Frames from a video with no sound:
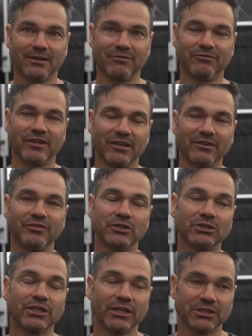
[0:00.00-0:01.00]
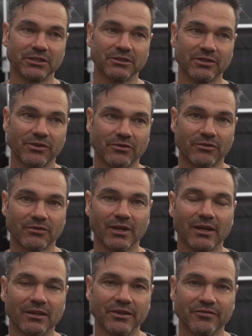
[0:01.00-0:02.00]
a very few changes, is
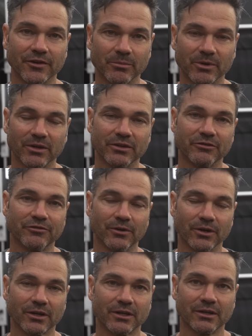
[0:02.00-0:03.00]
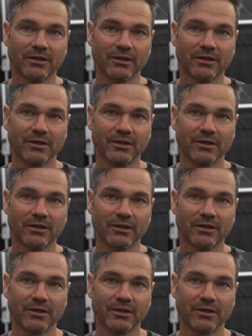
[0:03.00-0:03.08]
slightly firmer on the fork.